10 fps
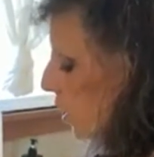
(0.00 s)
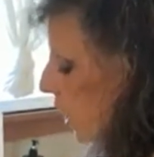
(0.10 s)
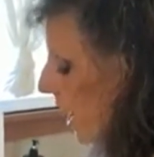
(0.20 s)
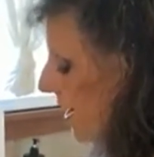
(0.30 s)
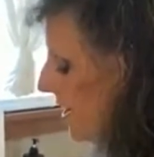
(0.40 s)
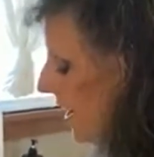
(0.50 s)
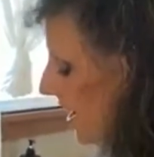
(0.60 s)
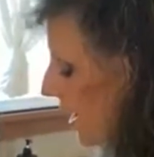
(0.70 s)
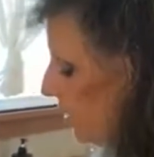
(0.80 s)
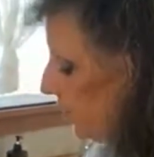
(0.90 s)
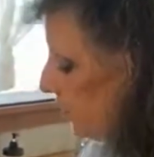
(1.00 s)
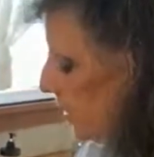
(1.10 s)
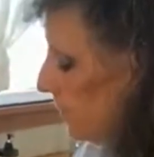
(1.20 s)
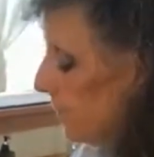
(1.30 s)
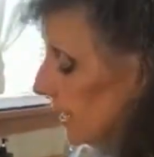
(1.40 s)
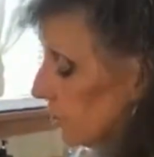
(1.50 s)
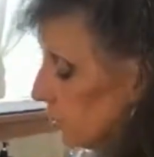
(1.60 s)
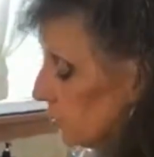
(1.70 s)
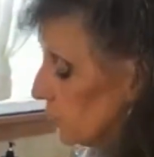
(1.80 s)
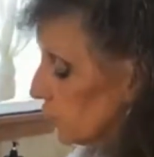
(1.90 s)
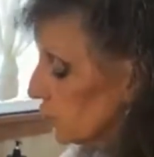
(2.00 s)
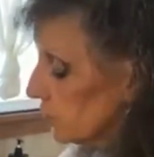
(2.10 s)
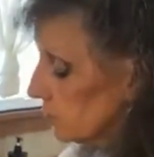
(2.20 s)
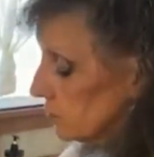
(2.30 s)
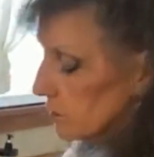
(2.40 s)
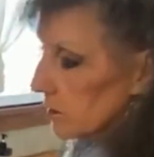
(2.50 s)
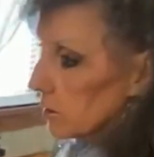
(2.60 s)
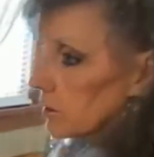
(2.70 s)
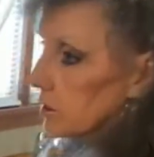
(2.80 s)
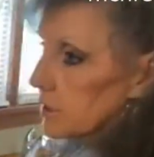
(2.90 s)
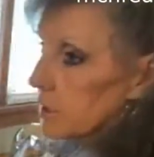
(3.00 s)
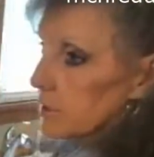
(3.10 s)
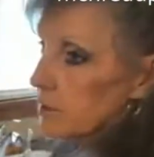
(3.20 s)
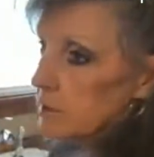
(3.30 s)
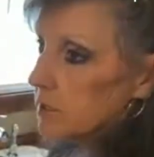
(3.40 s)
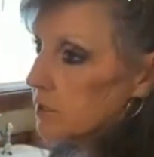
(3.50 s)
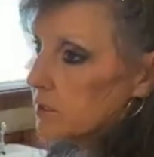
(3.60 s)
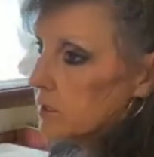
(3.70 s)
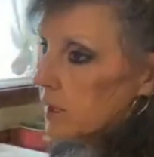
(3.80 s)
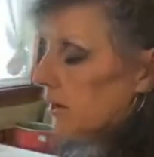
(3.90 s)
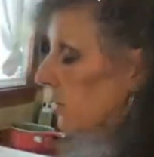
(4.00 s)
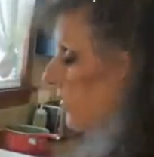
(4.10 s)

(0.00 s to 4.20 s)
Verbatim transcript: You know, I have menus clear until,